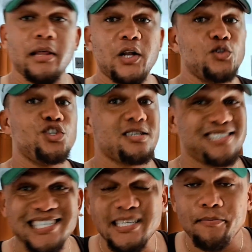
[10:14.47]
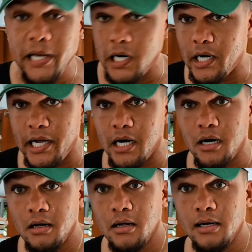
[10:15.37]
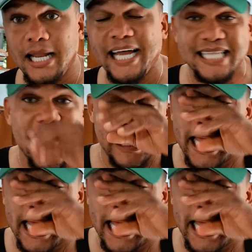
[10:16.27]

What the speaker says: they don't just disappear here like that.